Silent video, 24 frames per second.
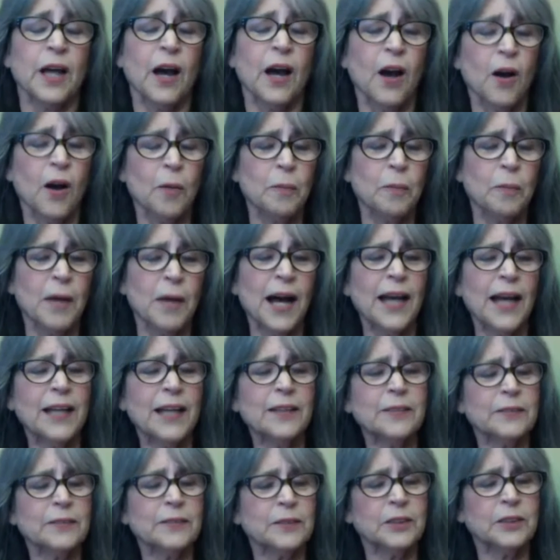Oh my,
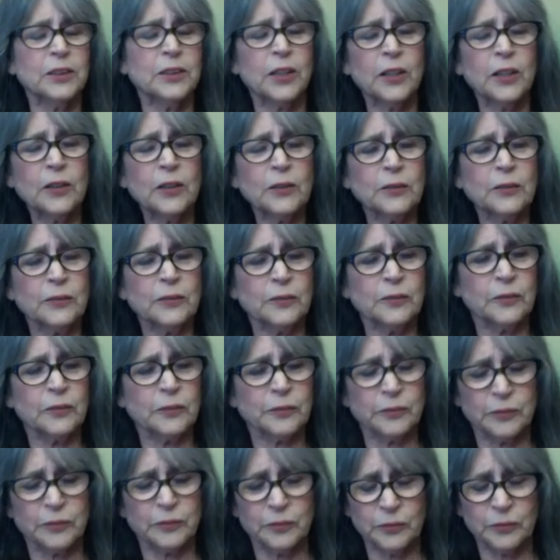and
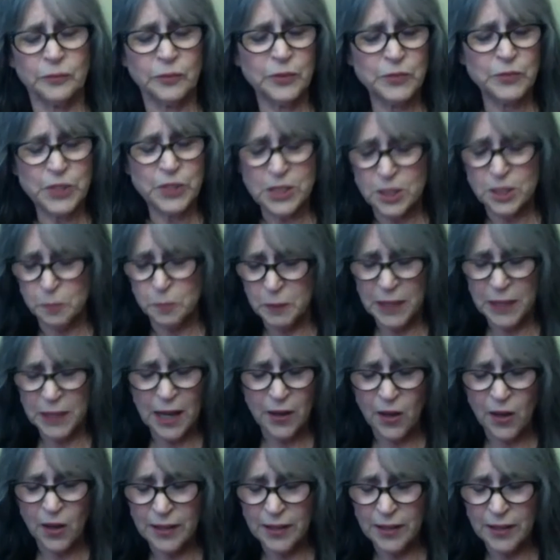we've just spit
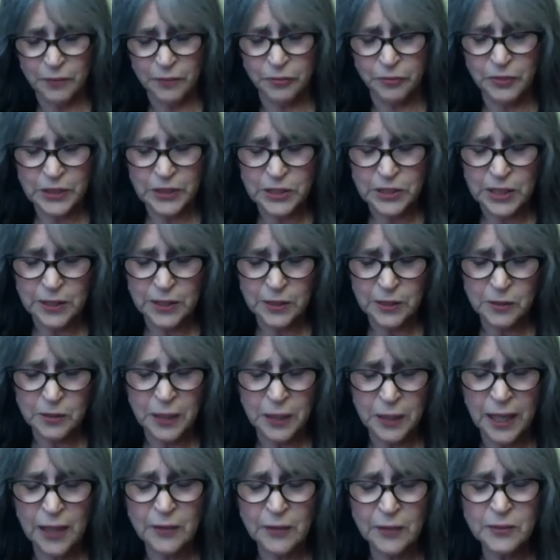out all that fish on the
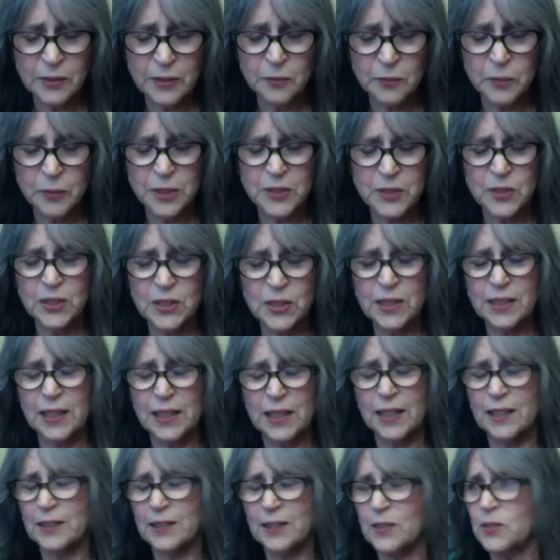ground, and we see
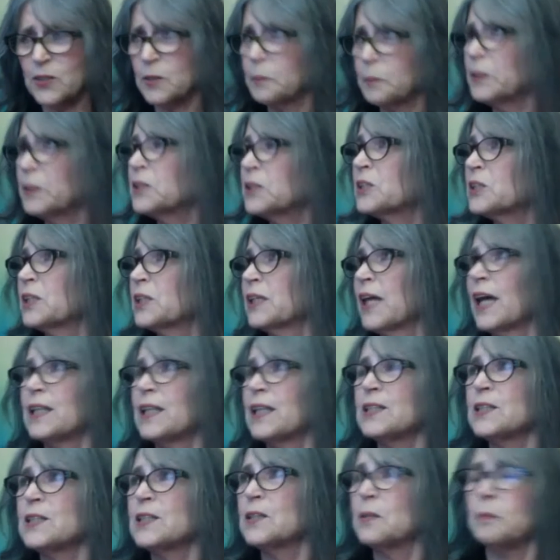that there's a bunch of
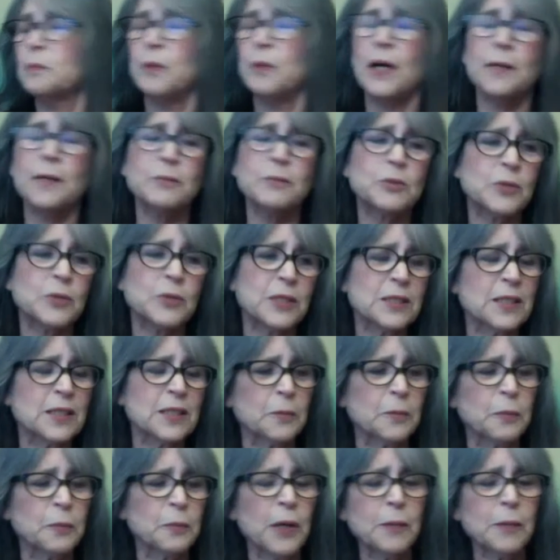cats in the palm trees
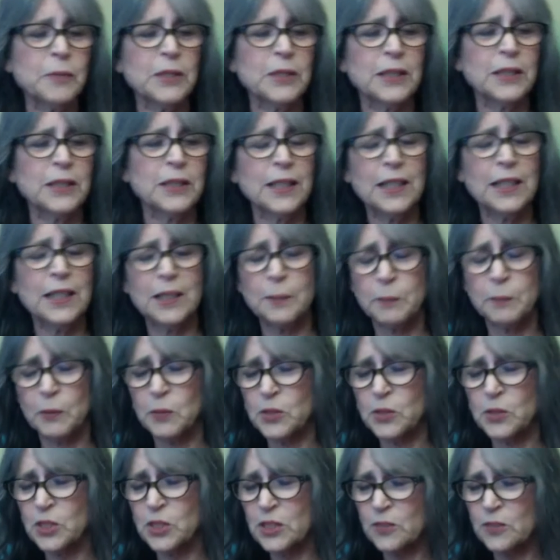that are probably going to eat it, but
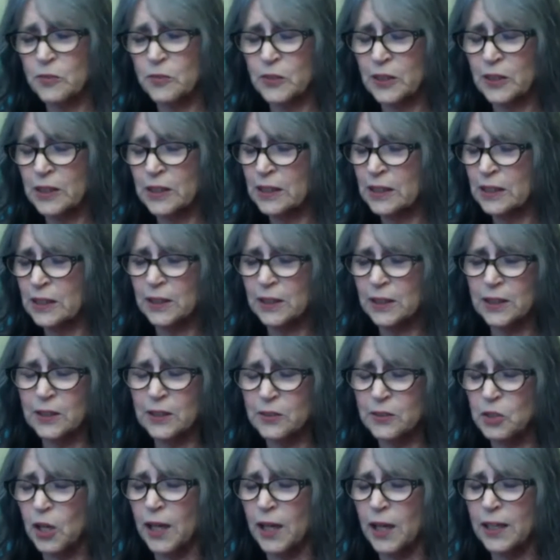we're just feeling a little
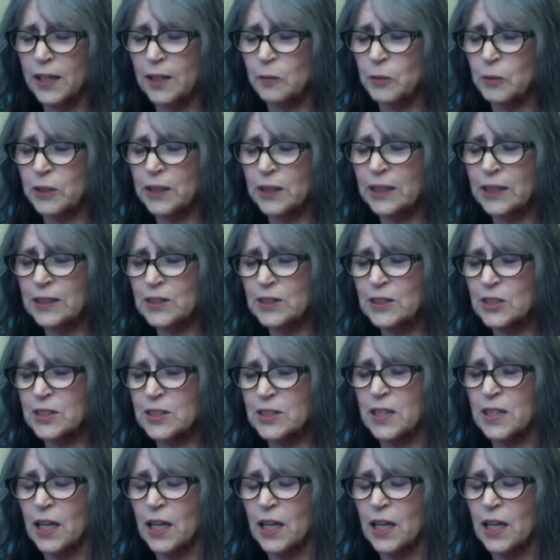naughty, and we're going to just